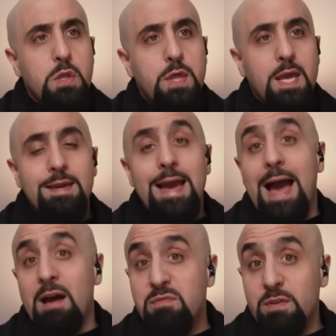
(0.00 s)
They
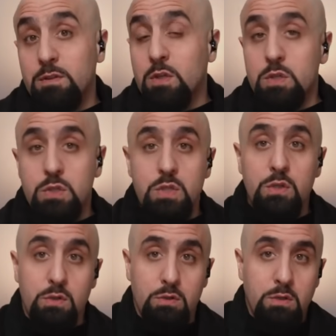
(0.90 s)
haven't
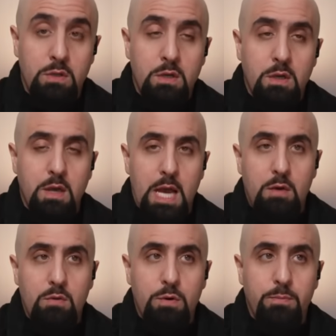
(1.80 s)
considered
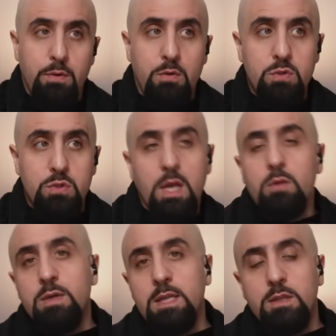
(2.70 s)
our approach.
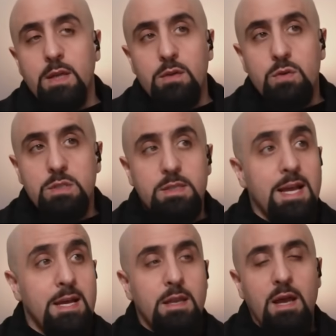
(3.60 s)
And we need to
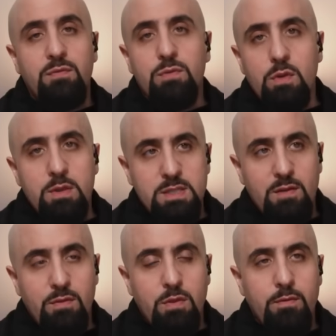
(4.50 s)
understand, after the
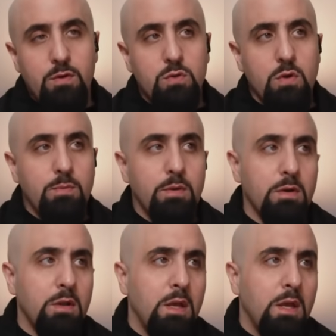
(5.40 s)
7th of
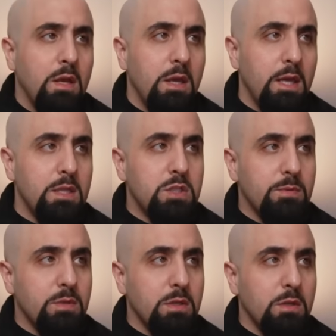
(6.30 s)
October,
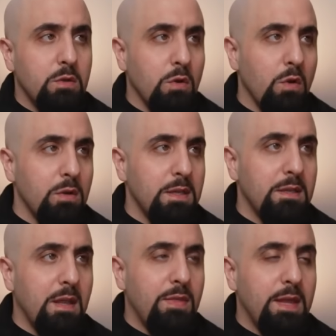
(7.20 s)
Egypt, not
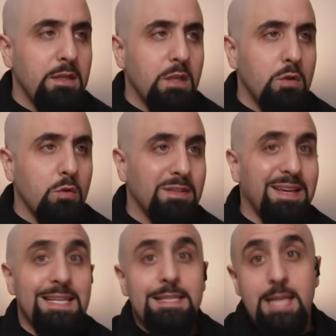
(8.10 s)
only that they did
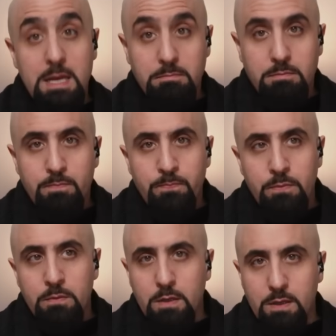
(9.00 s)
not condemn
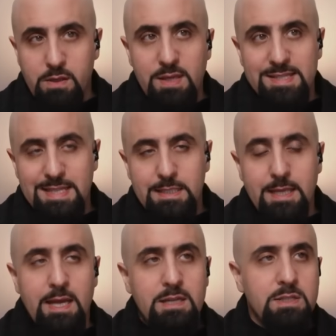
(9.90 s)
these
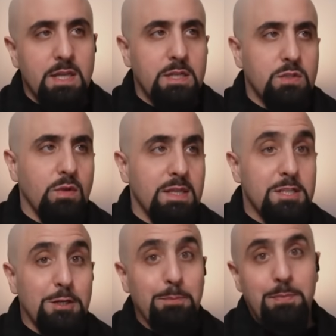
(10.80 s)
attacks, and Israel
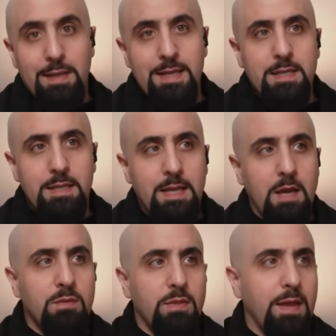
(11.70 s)
is complaining
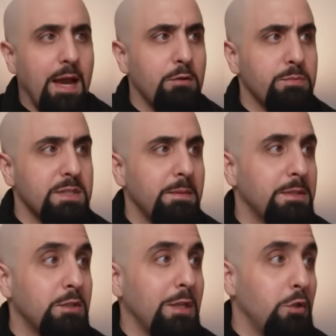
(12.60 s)
now that the Arab
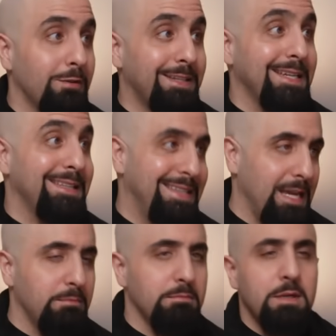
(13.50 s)
Summit did not
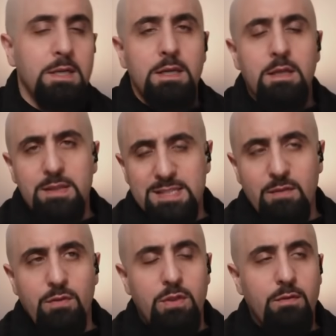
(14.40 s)
condemn the
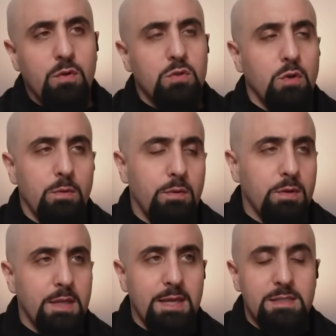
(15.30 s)
7th of
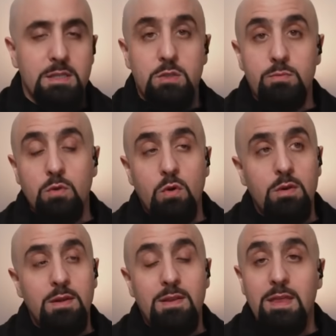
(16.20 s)
October attacks. Egypt, not
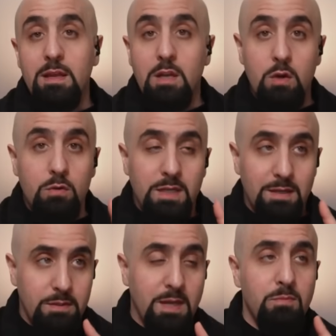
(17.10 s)
only they did not
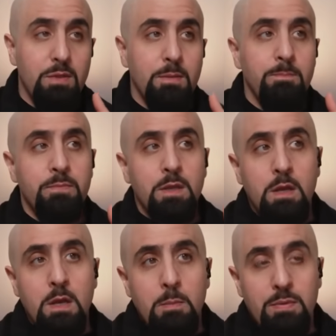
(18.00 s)
condemn them,
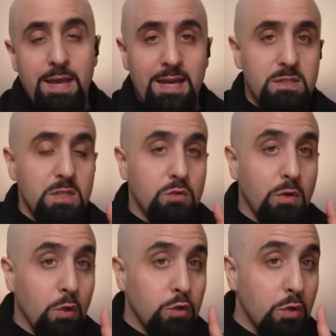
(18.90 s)
but they asked
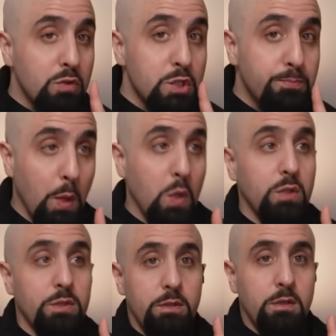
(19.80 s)
Israel not to
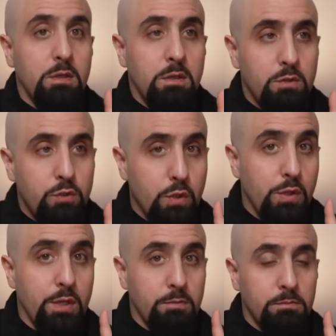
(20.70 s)
respond
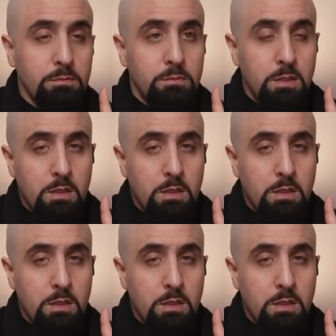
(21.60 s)
to them.